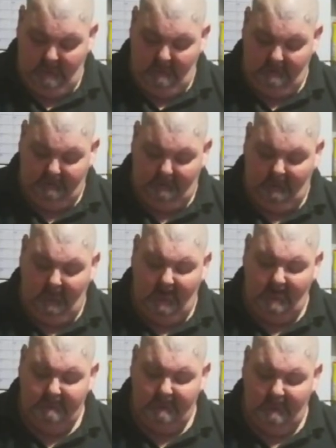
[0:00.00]
So
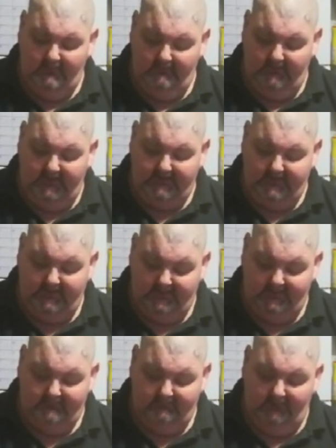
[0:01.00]
I'm going to make
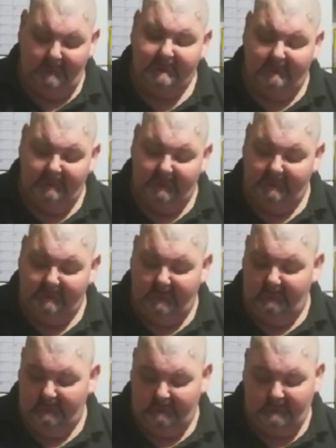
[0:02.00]
as much of these
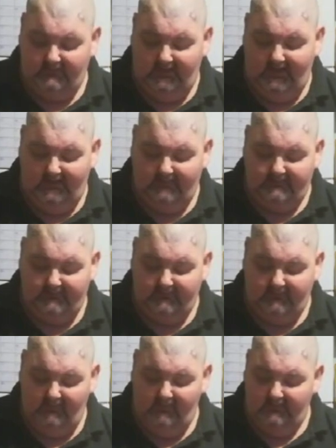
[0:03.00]
carrots last as
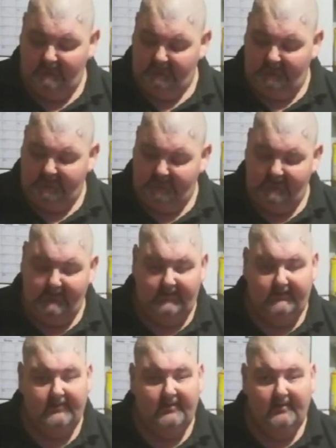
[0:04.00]
long as I can
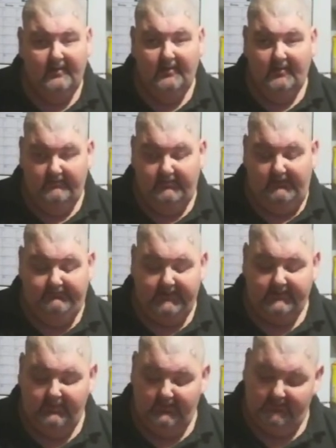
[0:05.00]
by
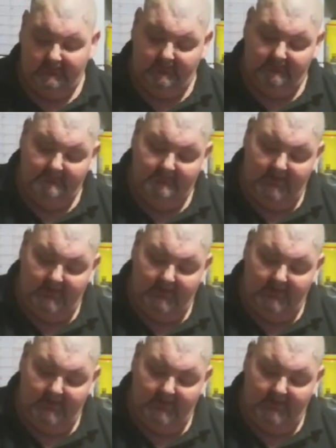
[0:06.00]
pickling them.